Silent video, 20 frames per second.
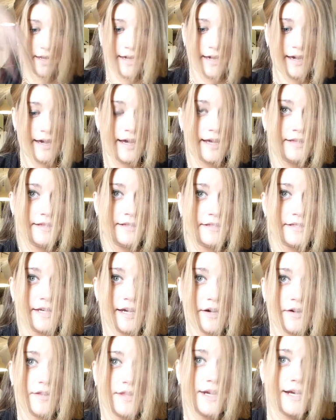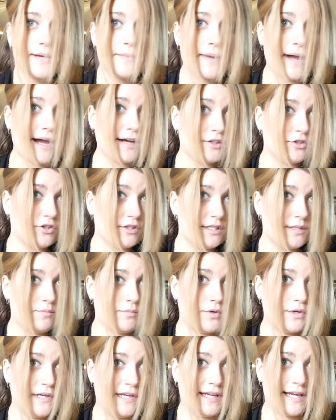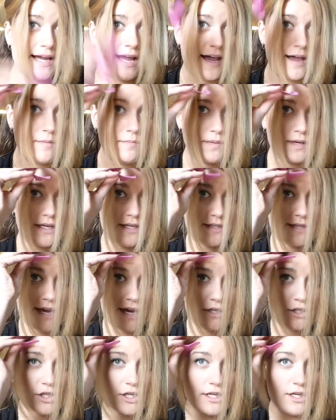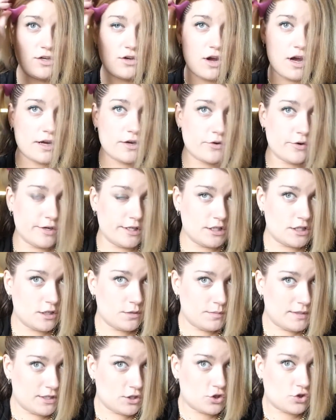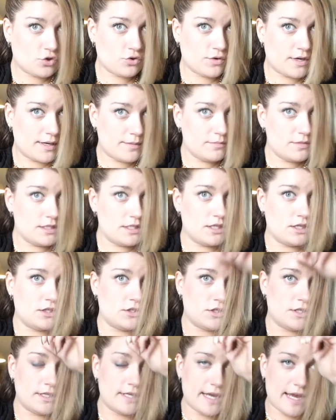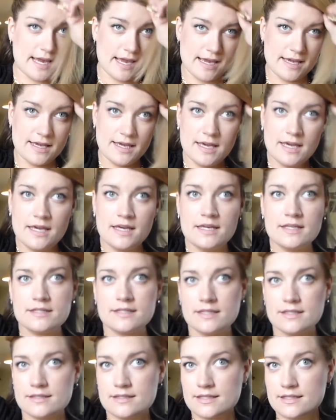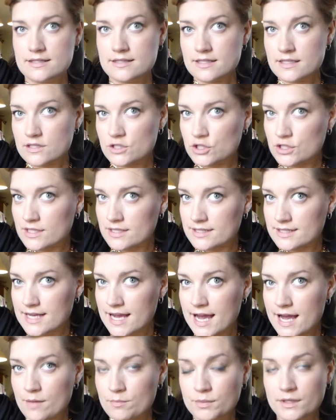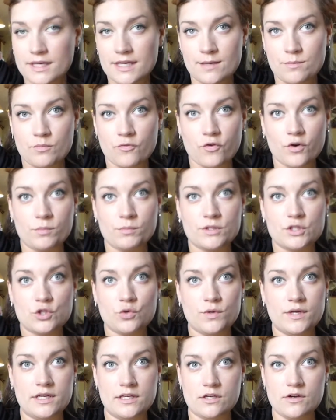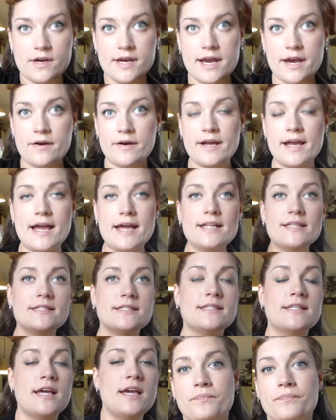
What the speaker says: And this hair that I'm actually putting up is actually not going to be trimmed today, since this is just an upkeep for between your haircuts.